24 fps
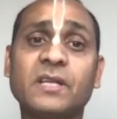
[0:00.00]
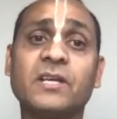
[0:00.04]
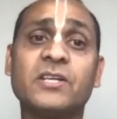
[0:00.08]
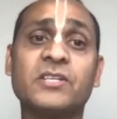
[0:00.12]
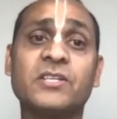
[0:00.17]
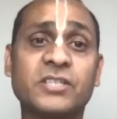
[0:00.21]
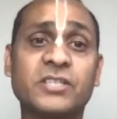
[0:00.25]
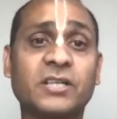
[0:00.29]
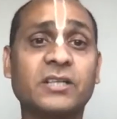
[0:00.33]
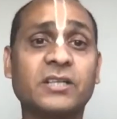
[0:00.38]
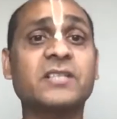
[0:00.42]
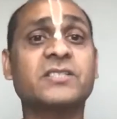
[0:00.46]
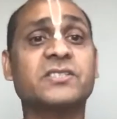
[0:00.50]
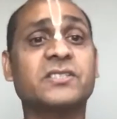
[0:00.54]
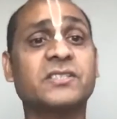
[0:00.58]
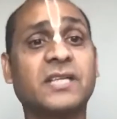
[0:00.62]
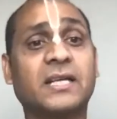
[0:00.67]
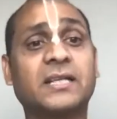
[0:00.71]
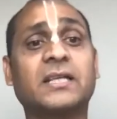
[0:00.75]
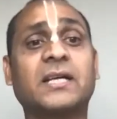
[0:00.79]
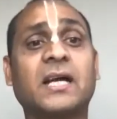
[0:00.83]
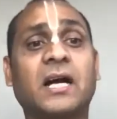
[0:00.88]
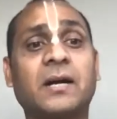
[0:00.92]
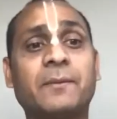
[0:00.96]

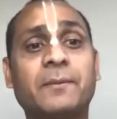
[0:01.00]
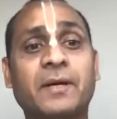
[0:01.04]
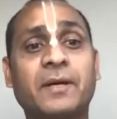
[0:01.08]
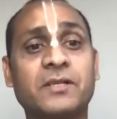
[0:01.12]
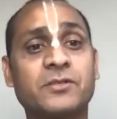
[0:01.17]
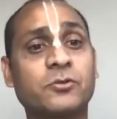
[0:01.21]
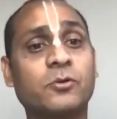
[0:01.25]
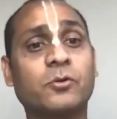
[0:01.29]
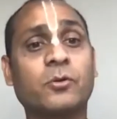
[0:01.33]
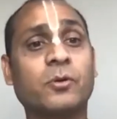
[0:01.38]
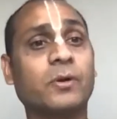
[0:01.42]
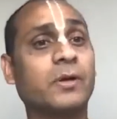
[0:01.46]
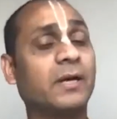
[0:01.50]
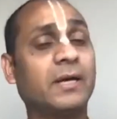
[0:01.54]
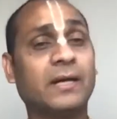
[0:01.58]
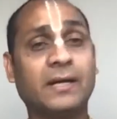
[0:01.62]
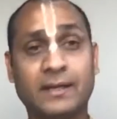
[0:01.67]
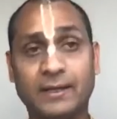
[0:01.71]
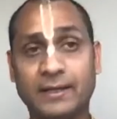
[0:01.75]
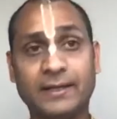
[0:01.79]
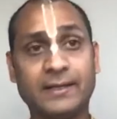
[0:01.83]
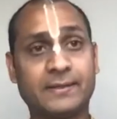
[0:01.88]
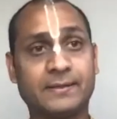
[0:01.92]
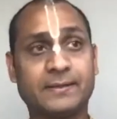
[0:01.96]
Sanjata Kama. So
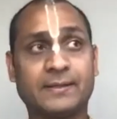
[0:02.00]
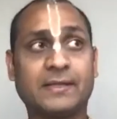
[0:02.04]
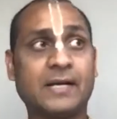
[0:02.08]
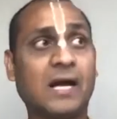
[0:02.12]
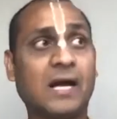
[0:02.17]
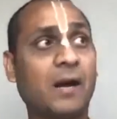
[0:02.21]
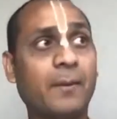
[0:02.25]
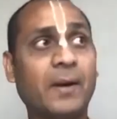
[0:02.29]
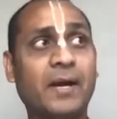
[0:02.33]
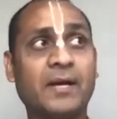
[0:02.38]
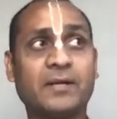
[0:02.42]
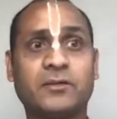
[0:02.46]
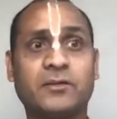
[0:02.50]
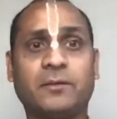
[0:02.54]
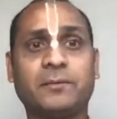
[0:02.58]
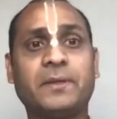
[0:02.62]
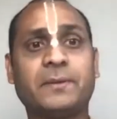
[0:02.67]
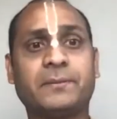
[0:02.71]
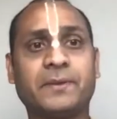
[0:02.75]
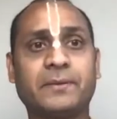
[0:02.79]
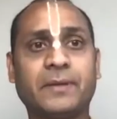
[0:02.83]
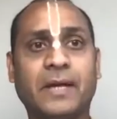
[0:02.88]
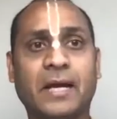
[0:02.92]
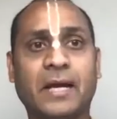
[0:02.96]
Kama
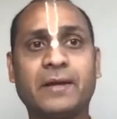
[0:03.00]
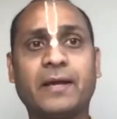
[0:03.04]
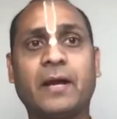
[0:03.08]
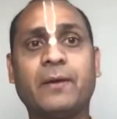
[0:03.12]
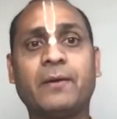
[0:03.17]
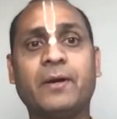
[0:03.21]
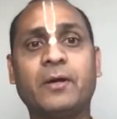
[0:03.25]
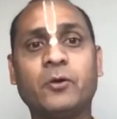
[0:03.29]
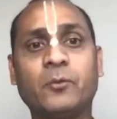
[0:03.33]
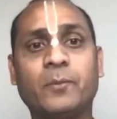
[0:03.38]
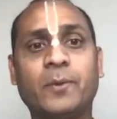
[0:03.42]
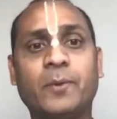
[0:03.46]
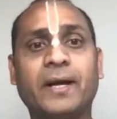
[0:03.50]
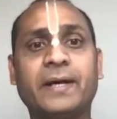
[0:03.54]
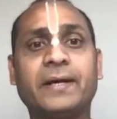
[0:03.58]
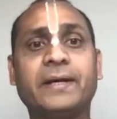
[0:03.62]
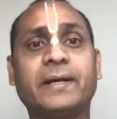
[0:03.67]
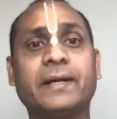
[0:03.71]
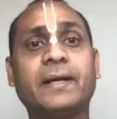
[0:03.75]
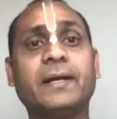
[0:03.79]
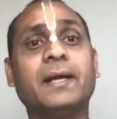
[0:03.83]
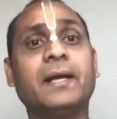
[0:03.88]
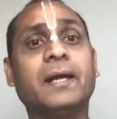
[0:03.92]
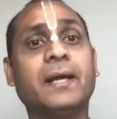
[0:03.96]
developed, I want to buy
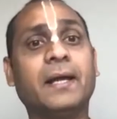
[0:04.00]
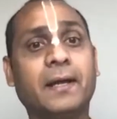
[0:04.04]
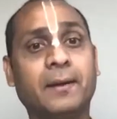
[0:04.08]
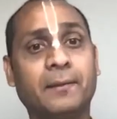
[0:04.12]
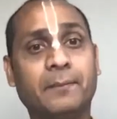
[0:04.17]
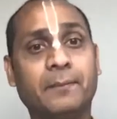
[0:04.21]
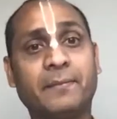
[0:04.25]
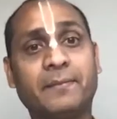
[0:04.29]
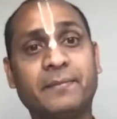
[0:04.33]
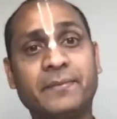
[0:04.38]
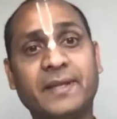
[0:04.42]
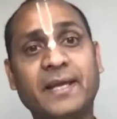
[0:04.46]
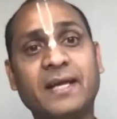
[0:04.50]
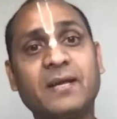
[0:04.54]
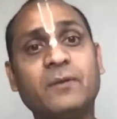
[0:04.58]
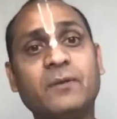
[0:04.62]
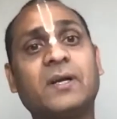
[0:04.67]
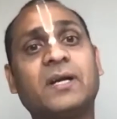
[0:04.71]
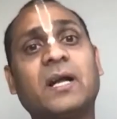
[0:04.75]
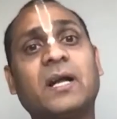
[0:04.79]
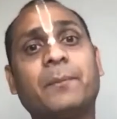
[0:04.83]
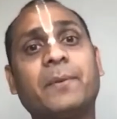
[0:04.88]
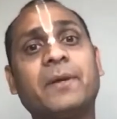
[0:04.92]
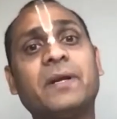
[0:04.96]
it. Then
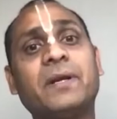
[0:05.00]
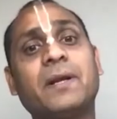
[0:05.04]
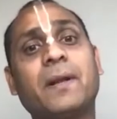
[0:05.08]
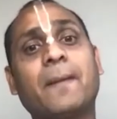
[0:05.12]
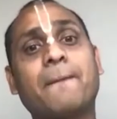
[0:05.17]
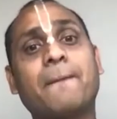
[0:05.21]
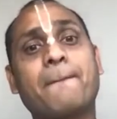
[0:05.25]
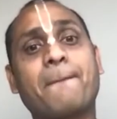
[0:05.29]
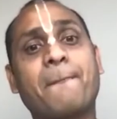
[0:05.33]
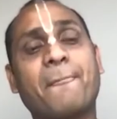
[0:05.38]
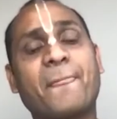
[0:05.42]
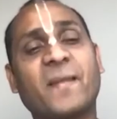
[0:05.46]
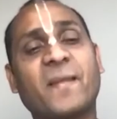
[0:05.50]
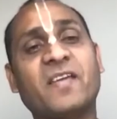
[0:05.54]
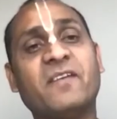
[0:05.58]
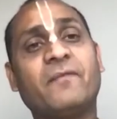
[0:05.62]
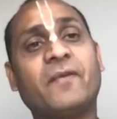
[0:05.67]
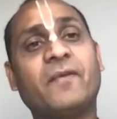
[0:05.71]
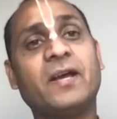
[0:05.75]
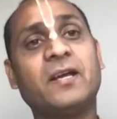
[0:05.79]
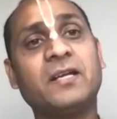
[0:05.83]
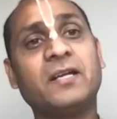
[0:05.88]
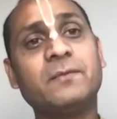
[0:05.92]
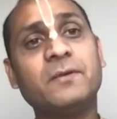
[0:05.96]
what happened?
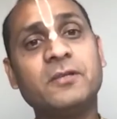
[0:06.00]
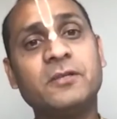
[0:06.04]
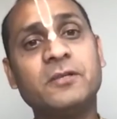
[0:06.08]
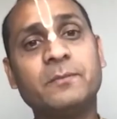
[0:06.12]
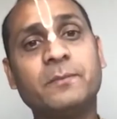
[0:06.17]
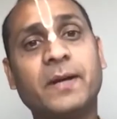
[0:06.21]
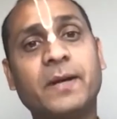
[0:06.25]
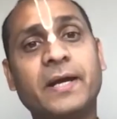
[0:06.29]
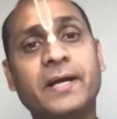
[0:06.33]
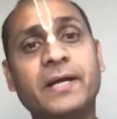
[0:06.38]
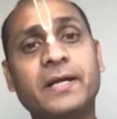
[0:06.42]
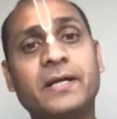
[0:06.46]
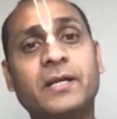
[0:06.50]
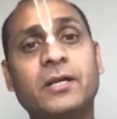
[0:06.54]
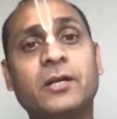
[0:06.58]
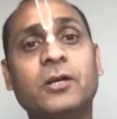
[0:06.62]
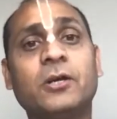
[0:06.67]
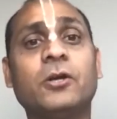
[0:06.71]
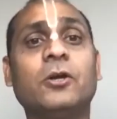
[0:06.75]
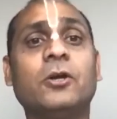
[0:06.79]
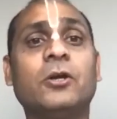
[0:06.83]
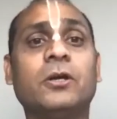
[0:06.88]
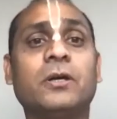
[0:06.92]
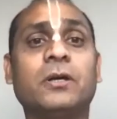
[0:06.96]
If I unable to buy it,
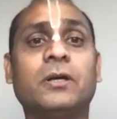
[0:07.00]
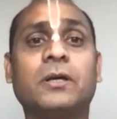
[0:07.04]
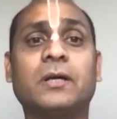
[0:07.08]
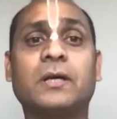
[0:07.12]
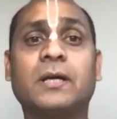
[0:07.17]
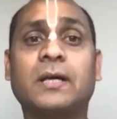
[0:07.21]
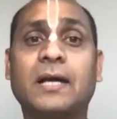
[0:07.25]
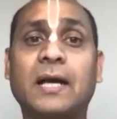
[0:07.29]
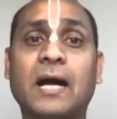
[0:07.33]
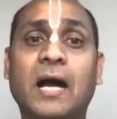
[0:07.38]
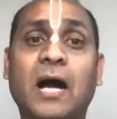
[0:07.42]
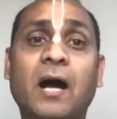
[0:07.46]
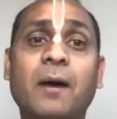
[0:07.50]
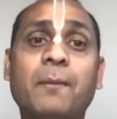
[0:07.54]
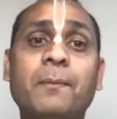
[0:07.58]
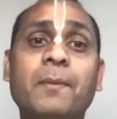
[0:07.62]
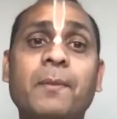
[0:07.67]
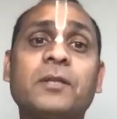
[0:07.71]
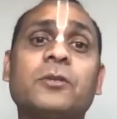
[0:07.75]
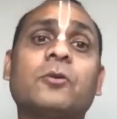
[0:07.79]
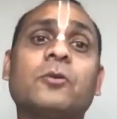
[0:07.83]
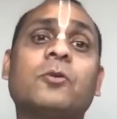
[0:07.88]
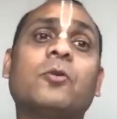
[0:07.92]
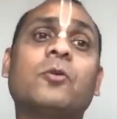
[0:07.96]

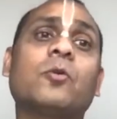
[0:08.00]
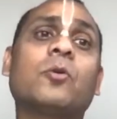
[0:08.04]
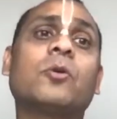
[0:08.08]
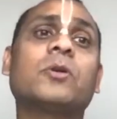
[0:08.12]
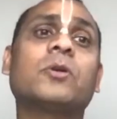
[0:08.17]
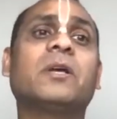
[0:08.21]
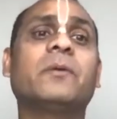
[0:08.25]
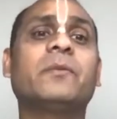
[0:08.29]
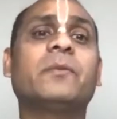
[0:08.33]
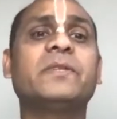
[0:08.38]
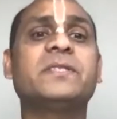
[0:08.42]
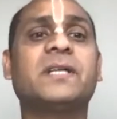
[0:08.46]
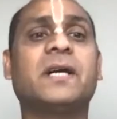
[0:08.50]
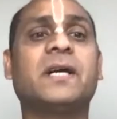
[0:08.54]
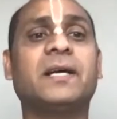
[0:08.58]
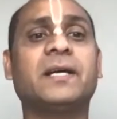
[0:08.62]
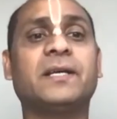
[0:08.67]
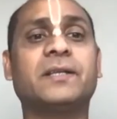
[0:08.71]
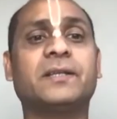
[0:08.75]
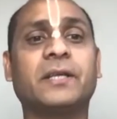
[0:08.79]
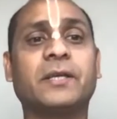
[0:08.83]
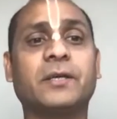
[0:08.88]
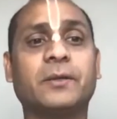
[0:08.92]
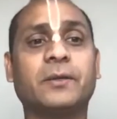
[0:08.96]
Kamat Kurodha
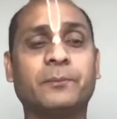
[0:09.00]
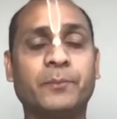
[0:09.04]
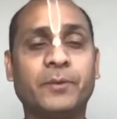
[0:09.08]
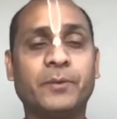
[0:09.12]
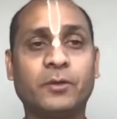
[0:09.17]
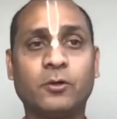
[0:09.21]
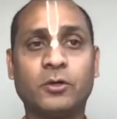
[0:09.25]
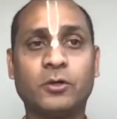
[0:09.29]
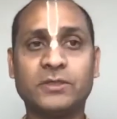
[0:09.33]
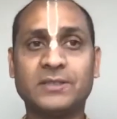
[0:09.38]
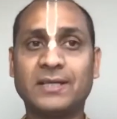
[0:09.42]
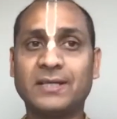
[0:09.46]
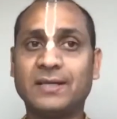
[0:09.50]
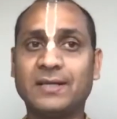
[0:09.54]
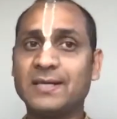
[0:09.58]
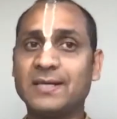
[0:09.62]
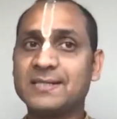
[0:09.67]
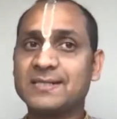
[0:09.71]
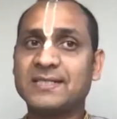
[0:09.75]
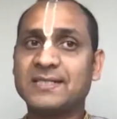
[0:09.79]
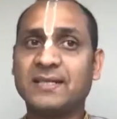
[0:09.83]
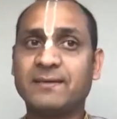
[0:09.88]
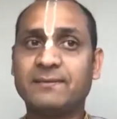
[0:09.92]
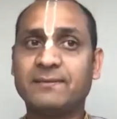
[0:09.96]
Vijayate. Because the
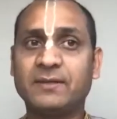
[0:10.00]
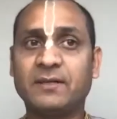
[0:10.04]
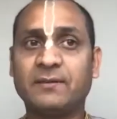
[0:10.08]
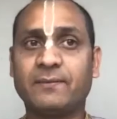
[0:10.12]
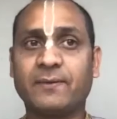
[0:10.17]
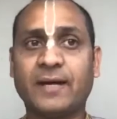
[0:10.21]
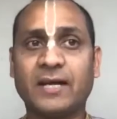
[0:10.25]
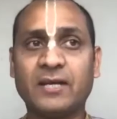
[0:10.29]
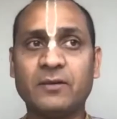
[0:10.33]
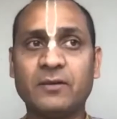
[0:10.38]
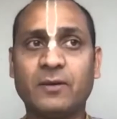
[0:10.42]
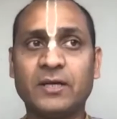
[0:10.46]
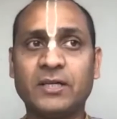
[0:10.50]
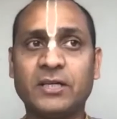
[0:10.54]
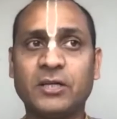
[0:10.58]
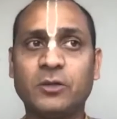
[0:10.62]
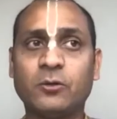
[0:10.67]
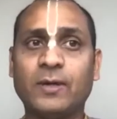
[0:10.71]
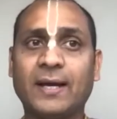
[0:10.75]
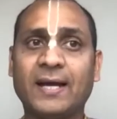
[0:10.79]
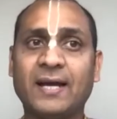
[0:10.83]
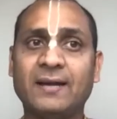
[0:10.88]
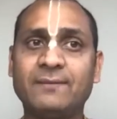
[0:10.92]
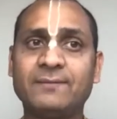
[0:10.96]
lust developed, I wanted
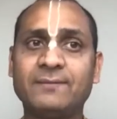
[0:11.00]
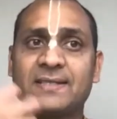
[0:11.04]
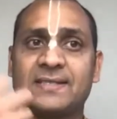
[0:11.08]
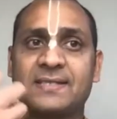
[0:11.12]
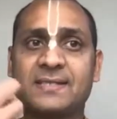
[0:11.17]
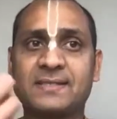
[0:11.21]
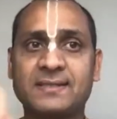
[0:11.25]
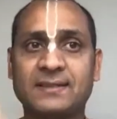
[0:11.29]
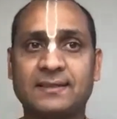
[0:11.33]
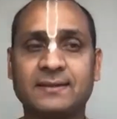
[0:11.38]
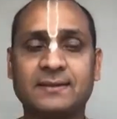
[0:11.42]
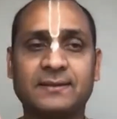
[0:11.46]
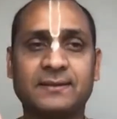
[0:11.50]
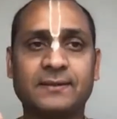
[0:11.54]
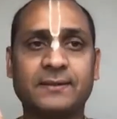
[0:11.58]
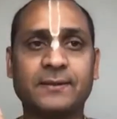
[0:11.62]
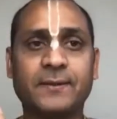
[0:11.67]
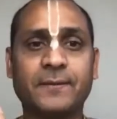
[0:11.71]
to have the shirt.